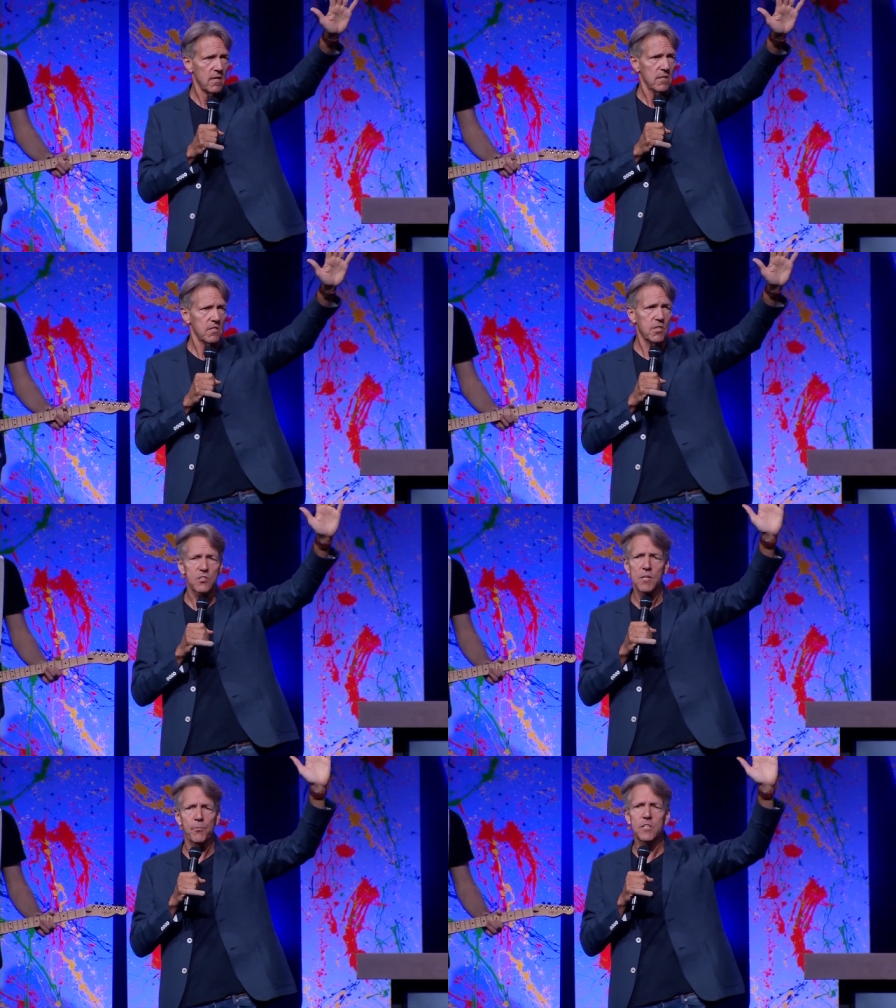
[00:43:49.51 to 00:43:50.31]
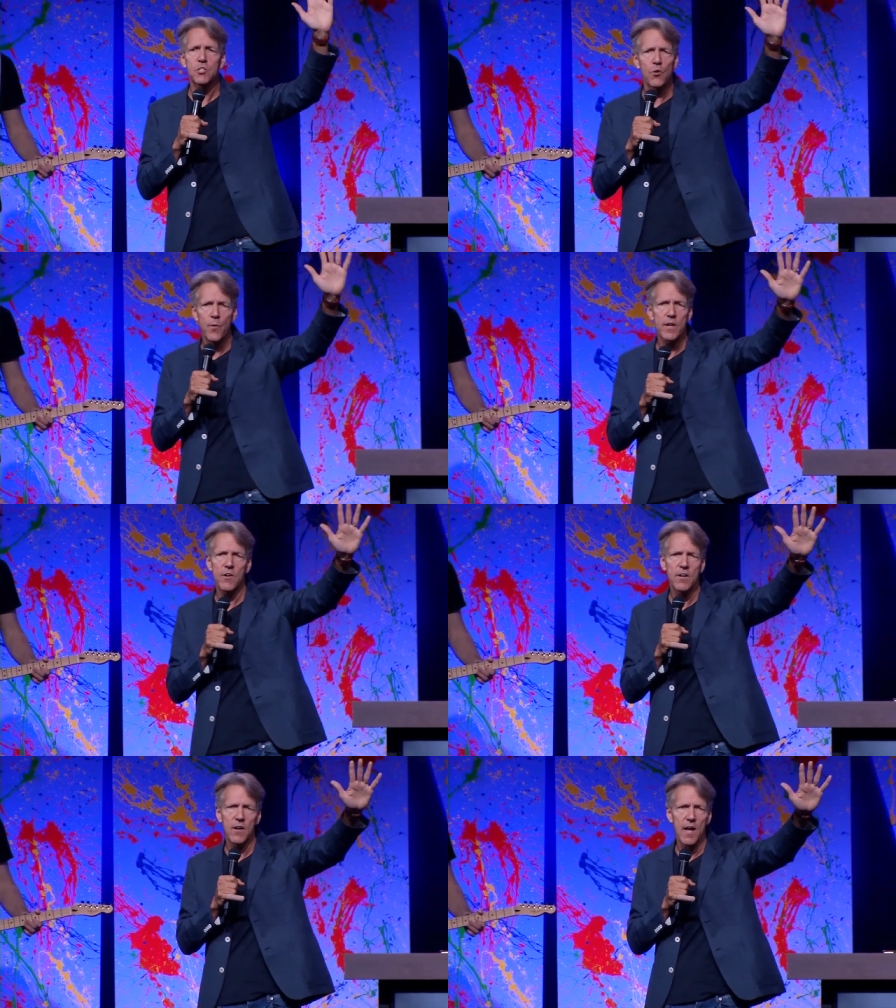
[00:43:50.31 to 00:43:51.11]
to just simply
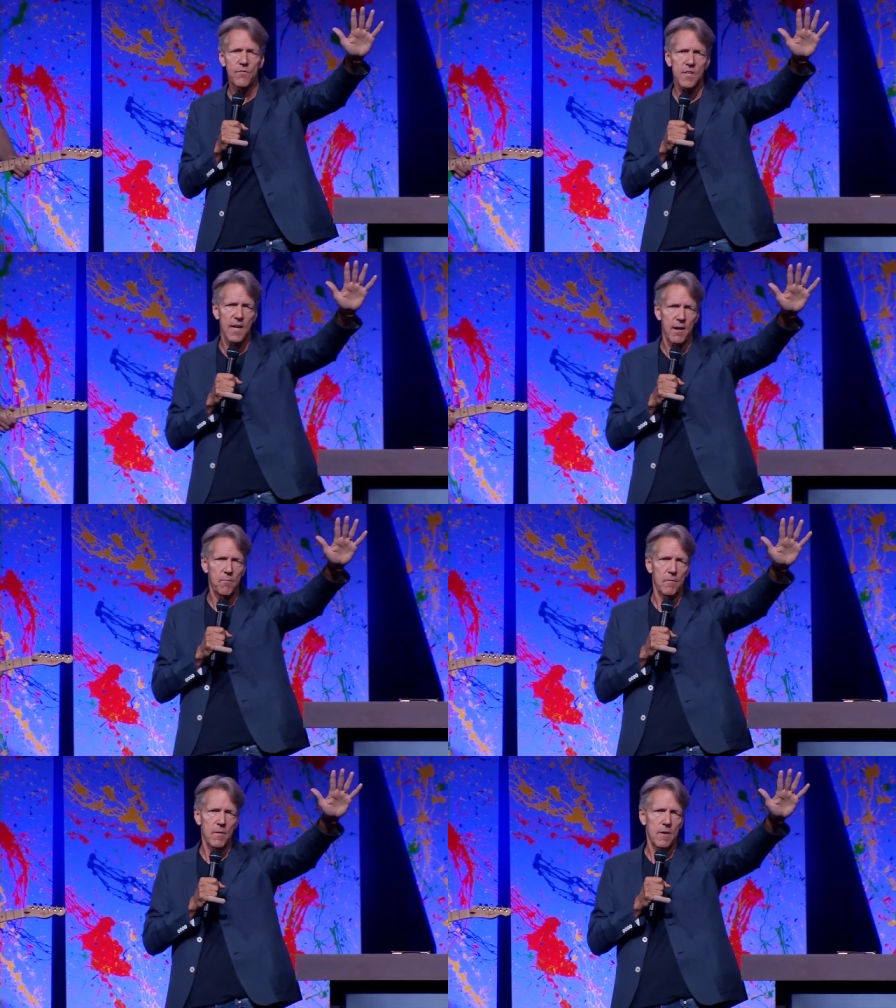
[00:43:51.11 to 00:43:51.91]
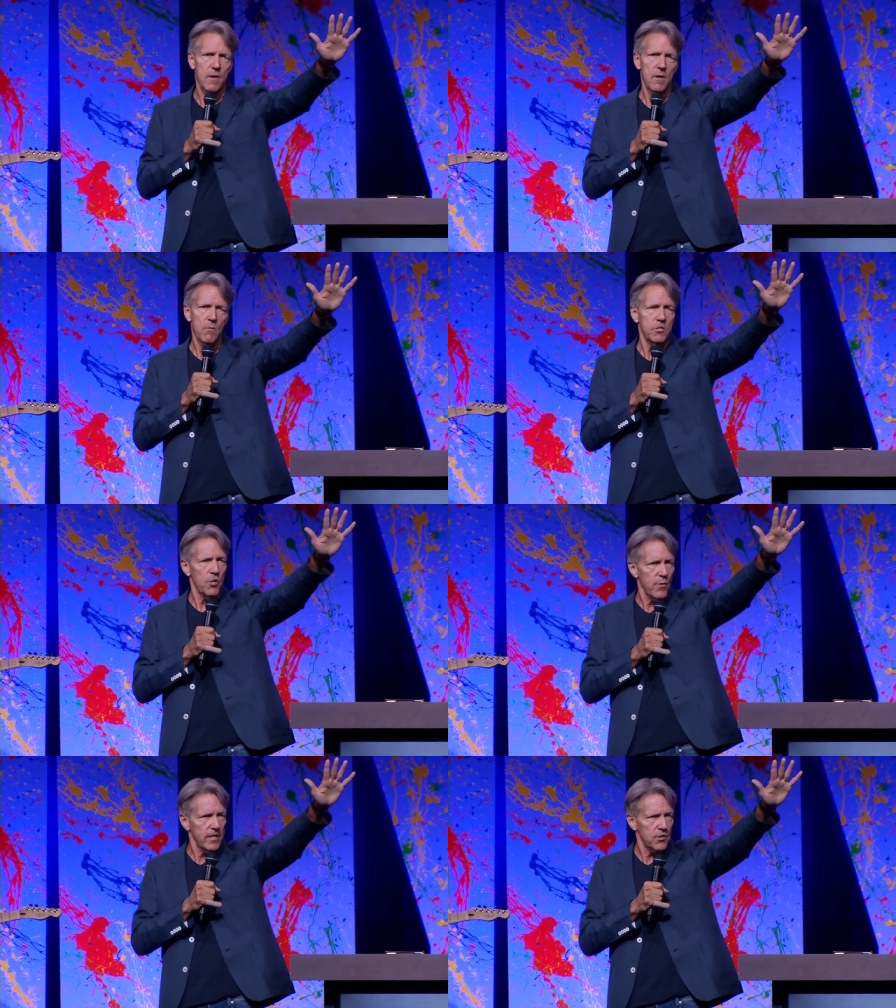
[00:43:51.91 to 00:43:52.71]
surrender your life to Him. Would
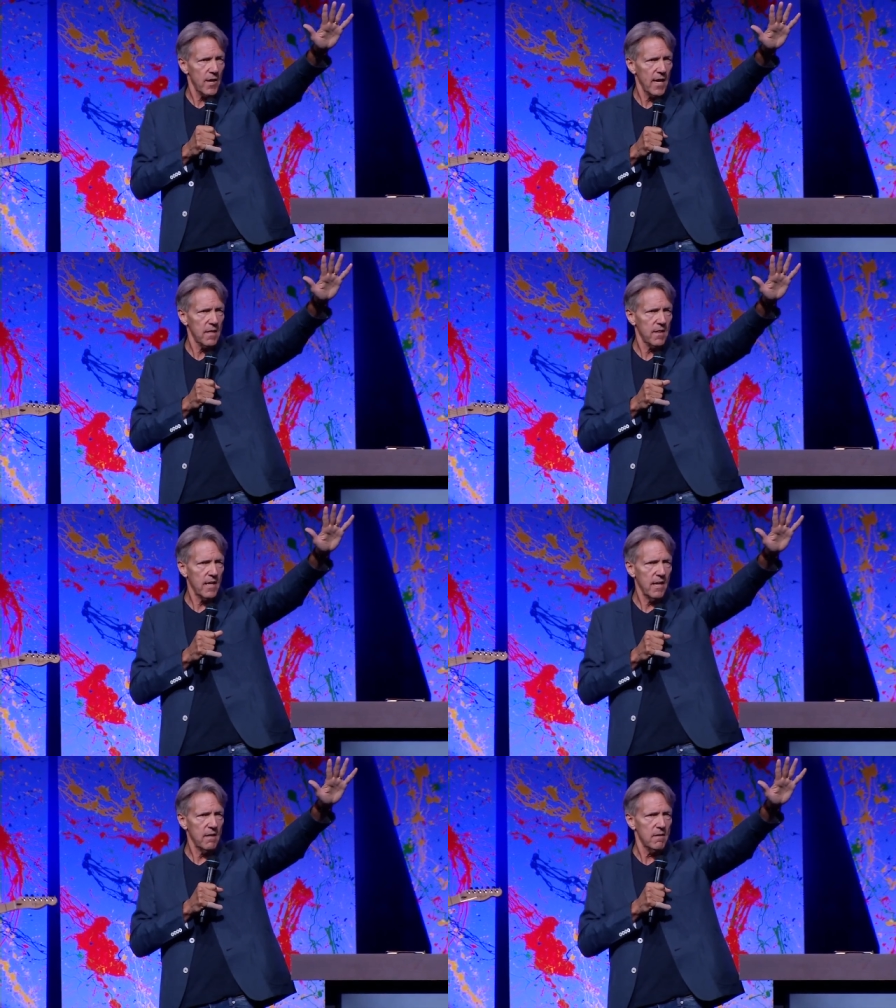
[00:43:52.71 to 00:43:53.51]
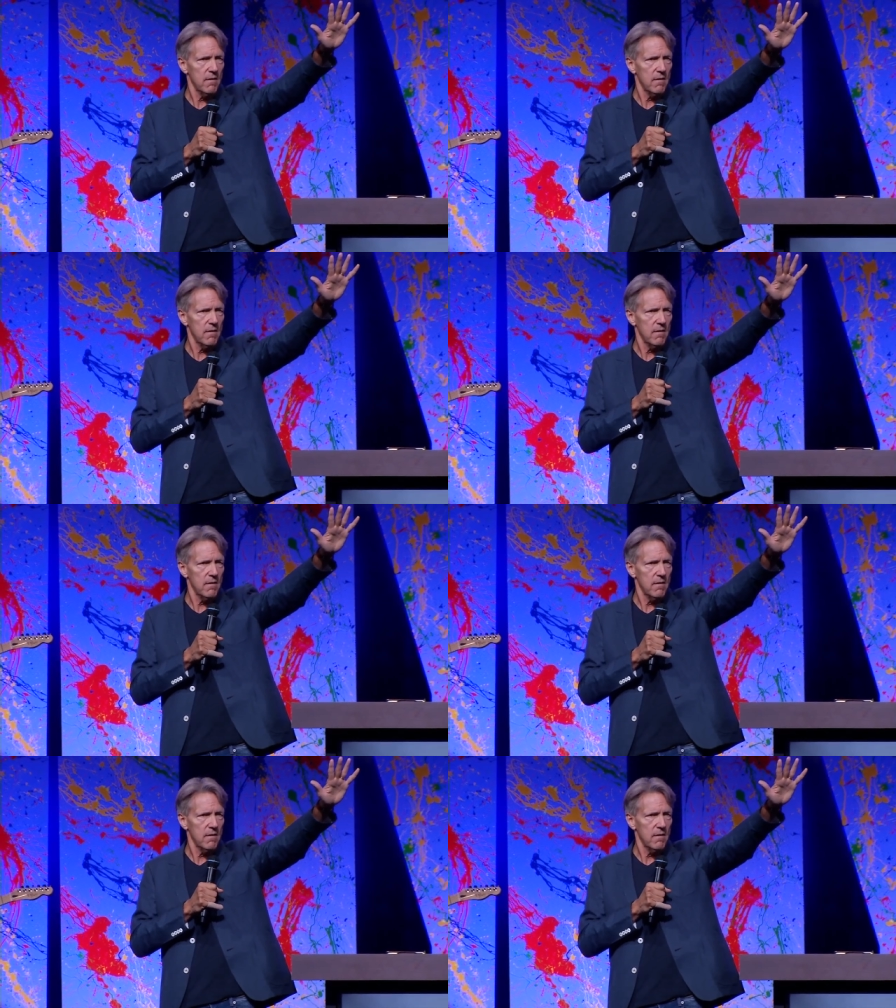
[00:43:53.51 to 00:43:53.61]
you raise your hand in the air?